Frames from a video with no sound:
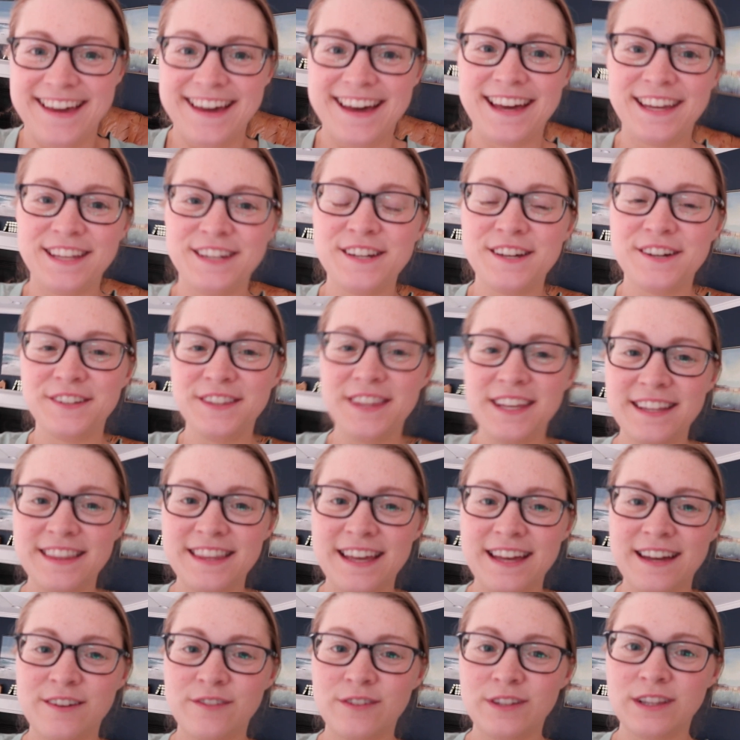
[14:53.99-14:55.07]
I know that
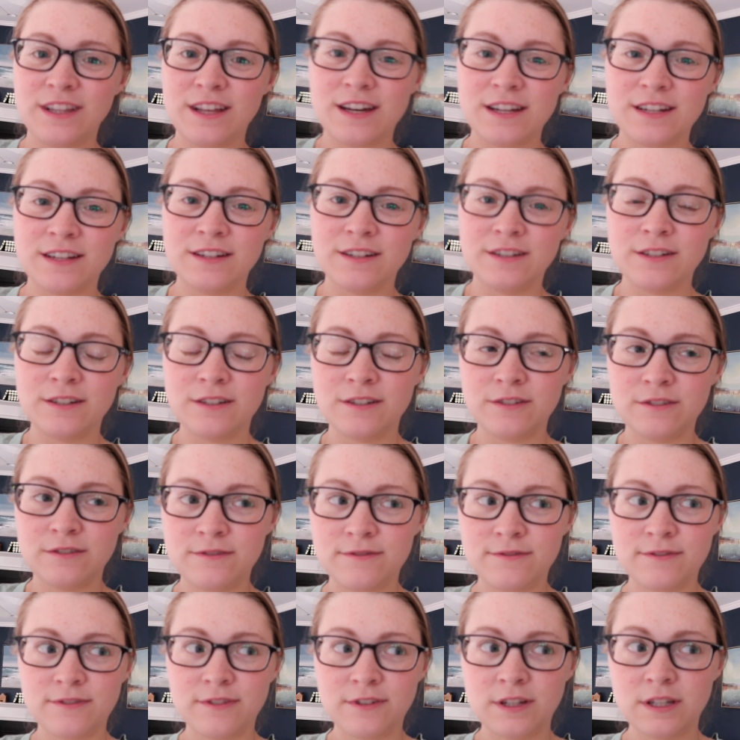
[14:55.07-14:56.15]
they have a lot
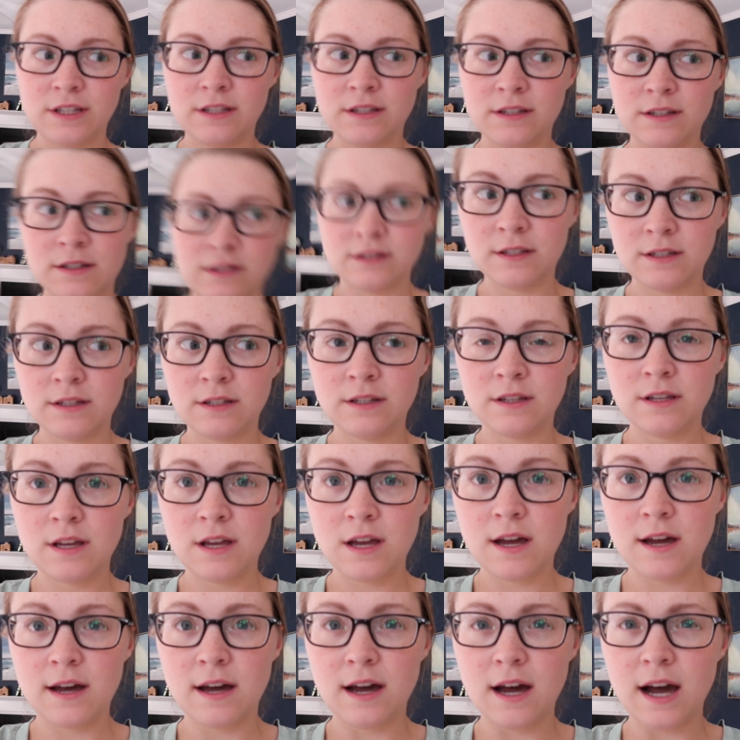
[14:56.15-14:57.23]
of
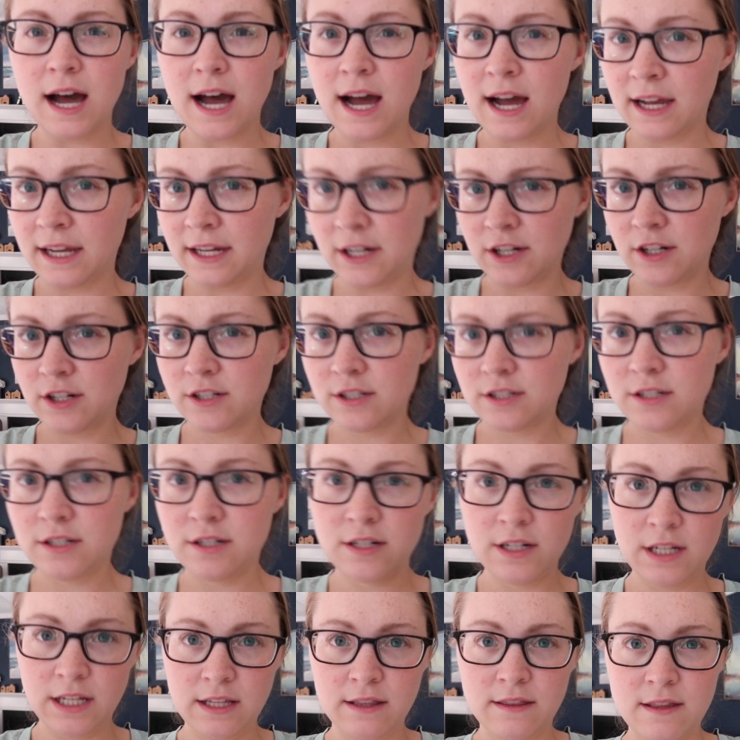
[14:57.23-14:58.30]
iron
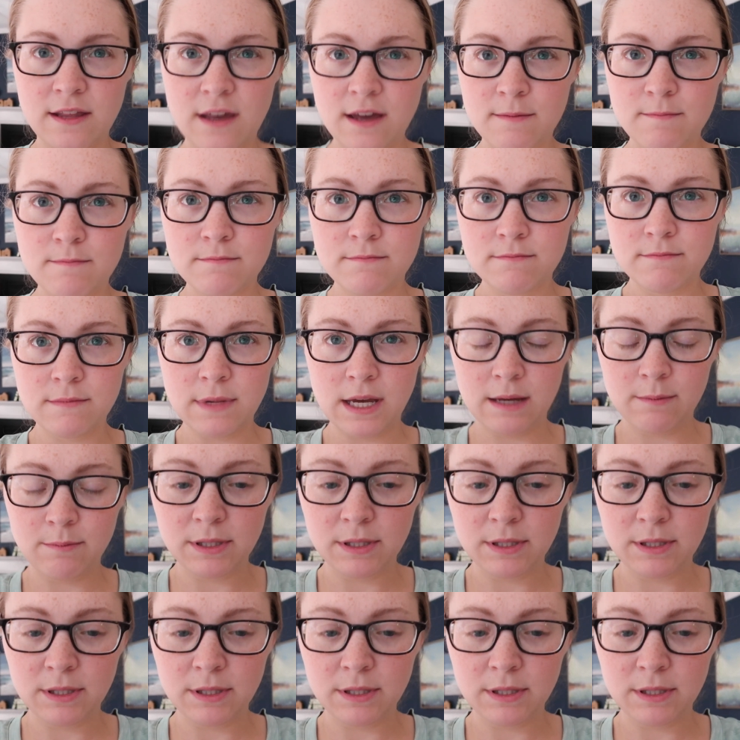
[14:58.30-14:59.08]
in them, I